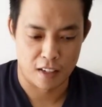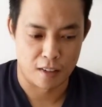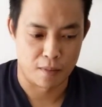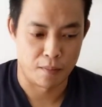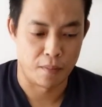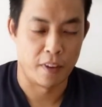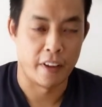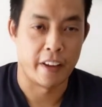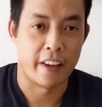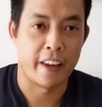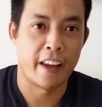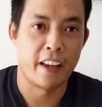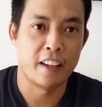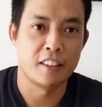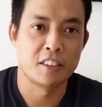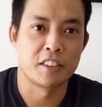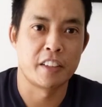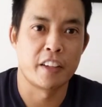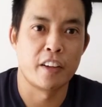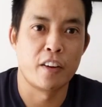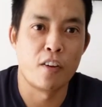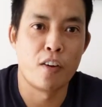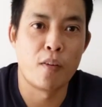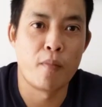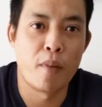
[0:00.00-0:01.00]
Again,
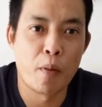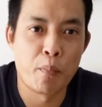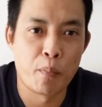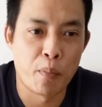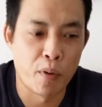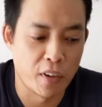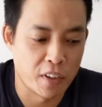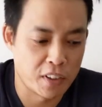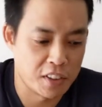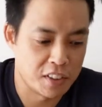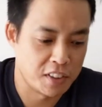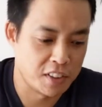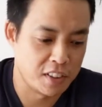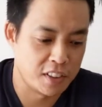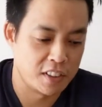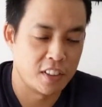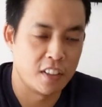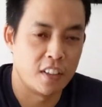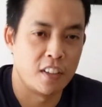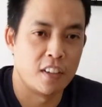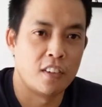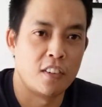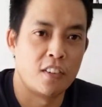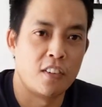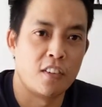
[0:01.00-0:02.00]
so all my books,
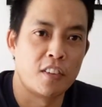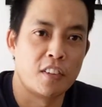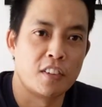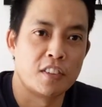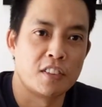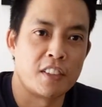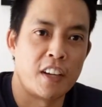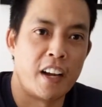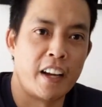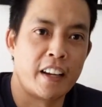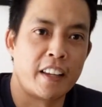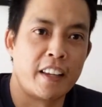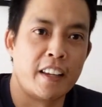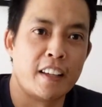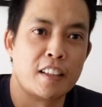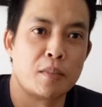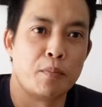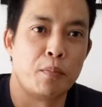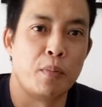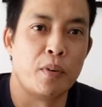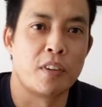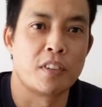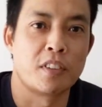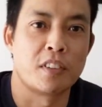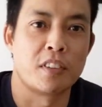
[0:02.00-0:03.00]
all the Sidekicks
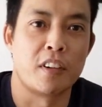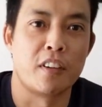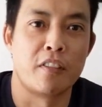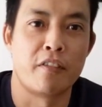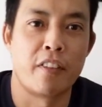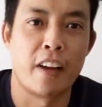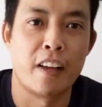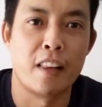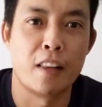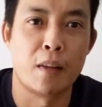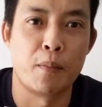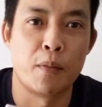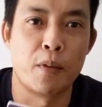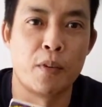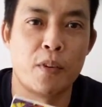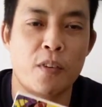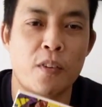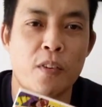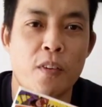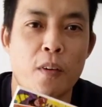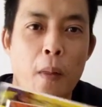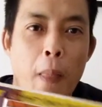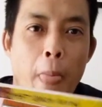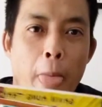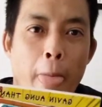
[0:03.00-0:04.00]
books are
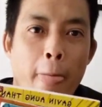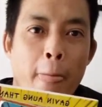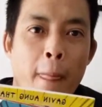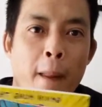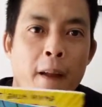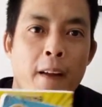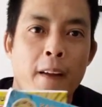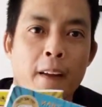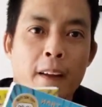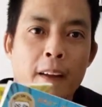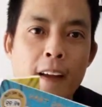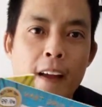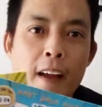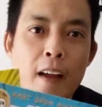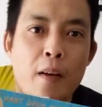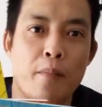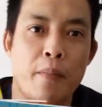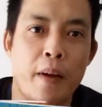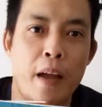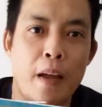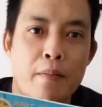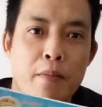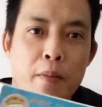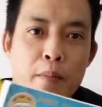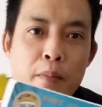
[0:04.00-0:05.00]
available at
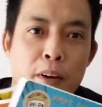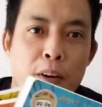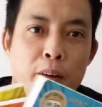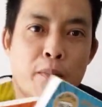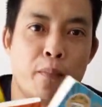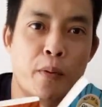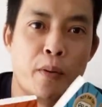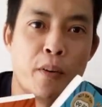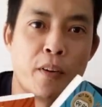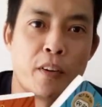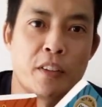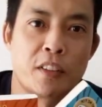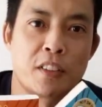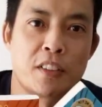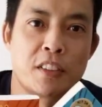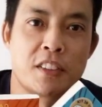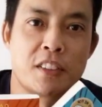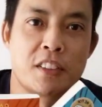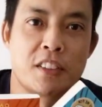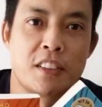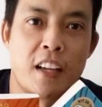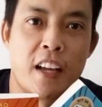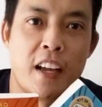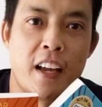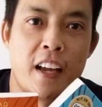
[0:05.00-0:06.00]
Paperbird
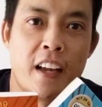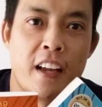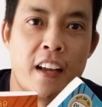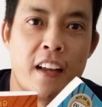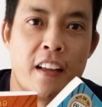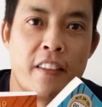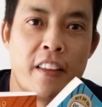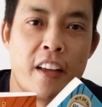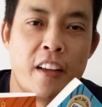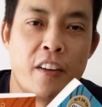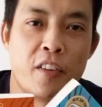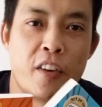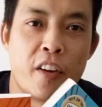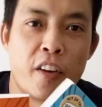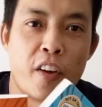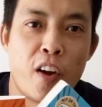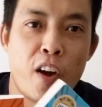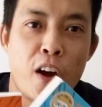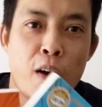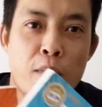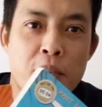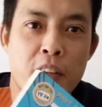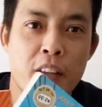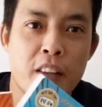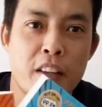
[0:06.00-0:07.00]
Books, and they're doing
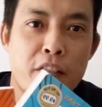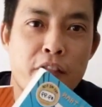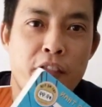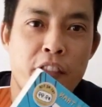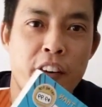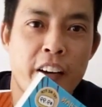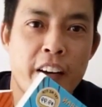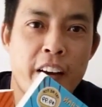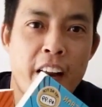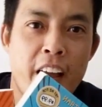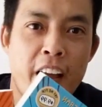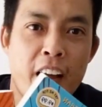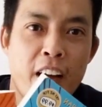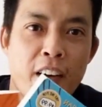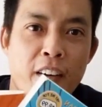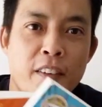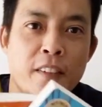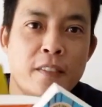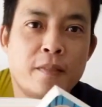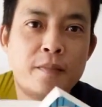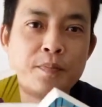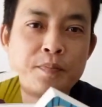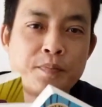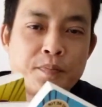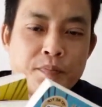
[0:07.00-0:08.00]
home delivery now
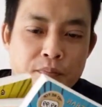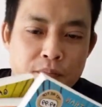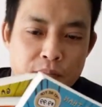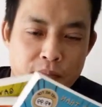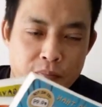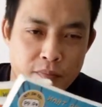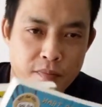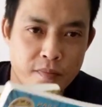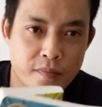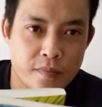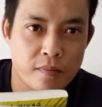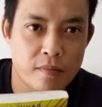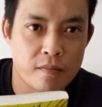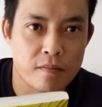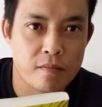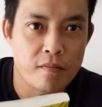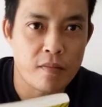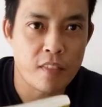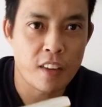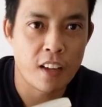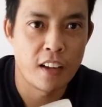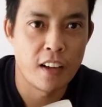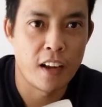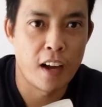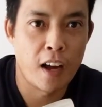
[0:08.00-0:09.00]

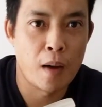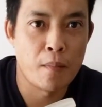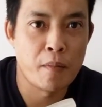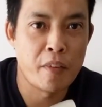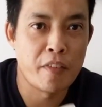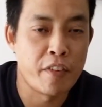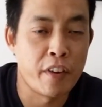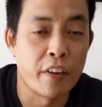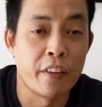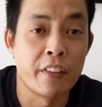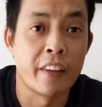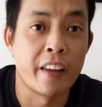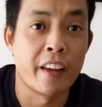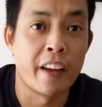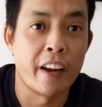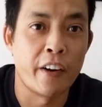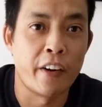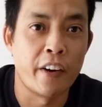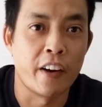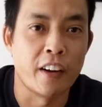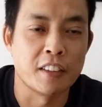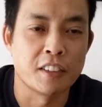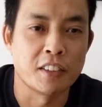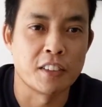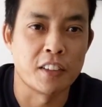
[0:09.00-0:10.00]
if you're in the
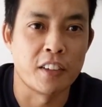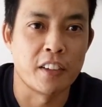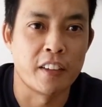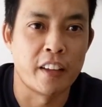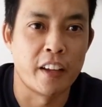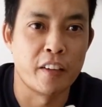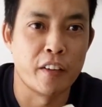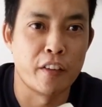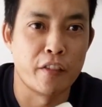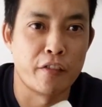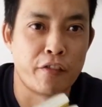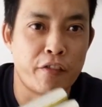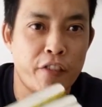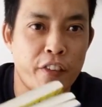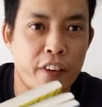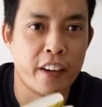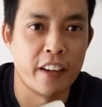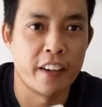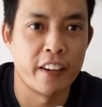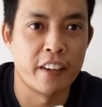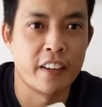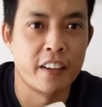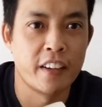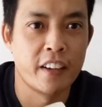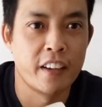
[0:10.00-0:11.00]
area. So they do
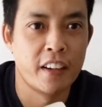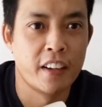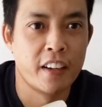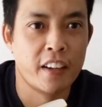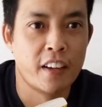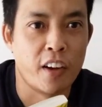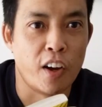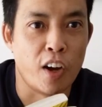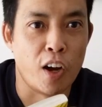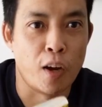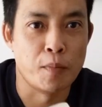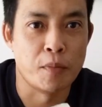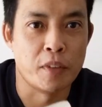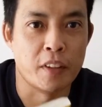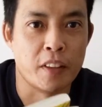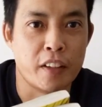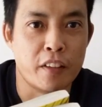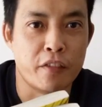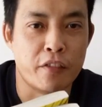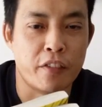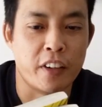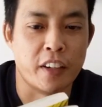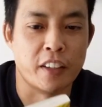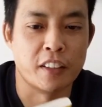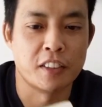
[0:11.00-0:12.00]
free home
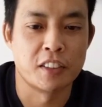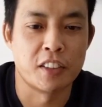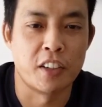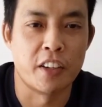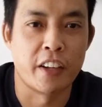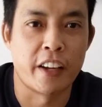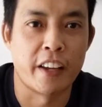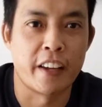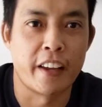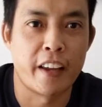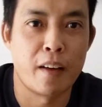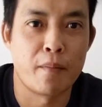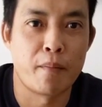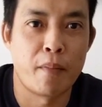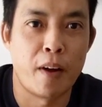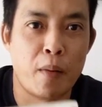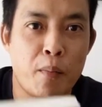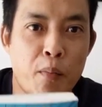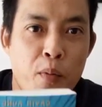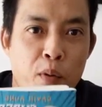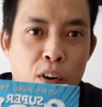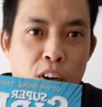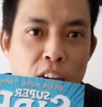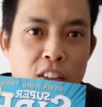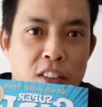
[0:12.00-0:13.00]
delivery, so you can get my
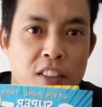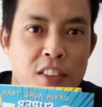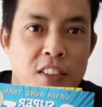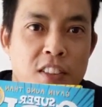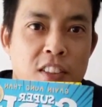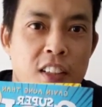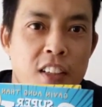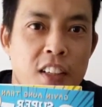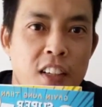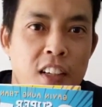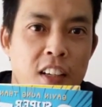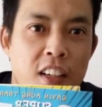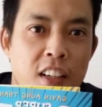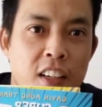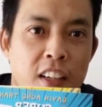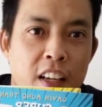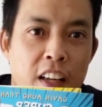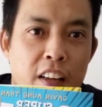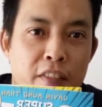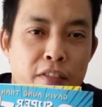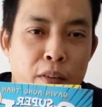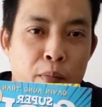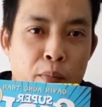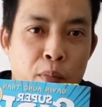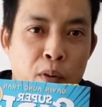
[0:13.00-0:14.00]
books
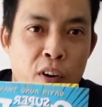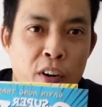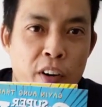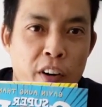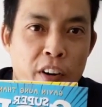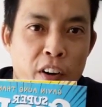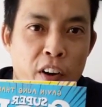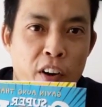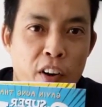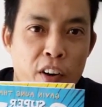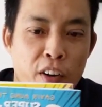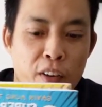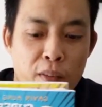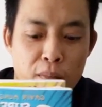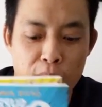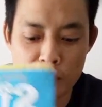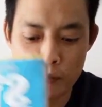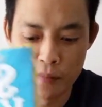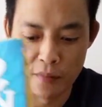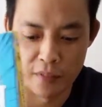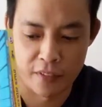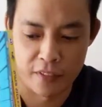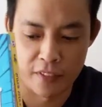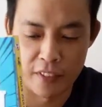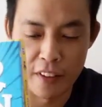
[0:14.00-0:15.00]
if you're bored at home.
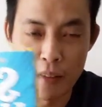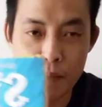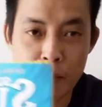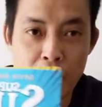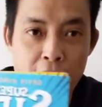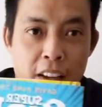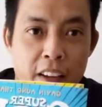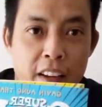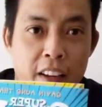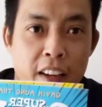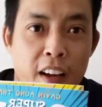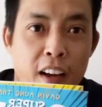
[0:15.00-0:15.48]
They'll make